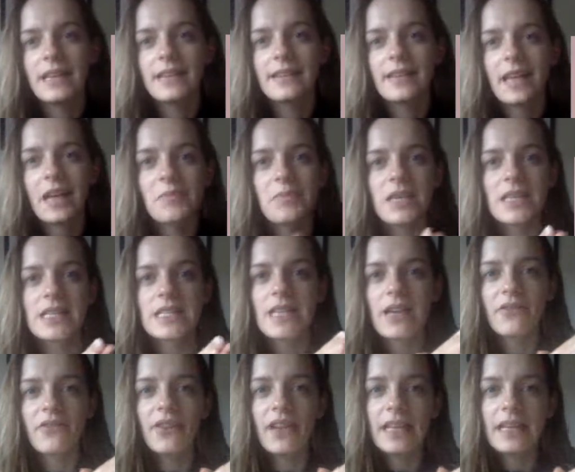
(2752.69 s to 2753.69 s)
It can be
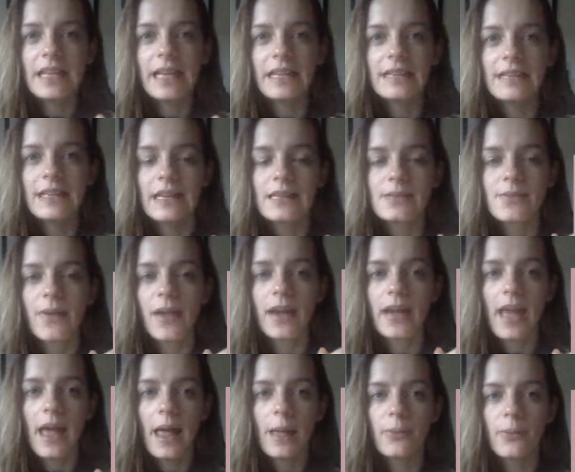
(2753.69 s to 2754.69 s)
something that is
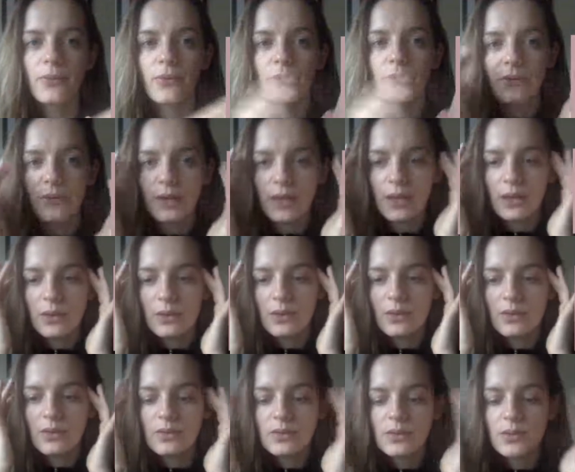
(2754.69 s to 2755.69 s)
very helpful for you
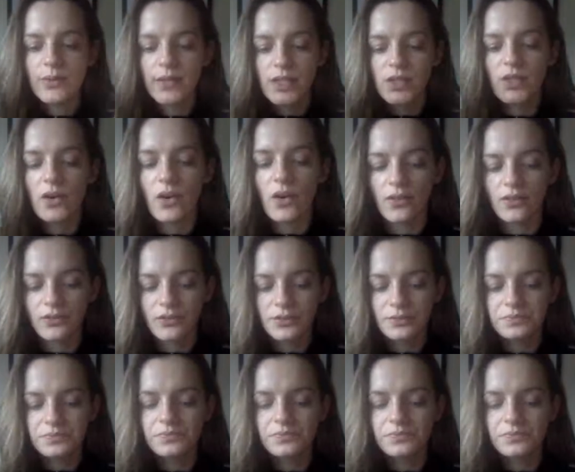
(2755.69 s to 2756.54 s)
to switch off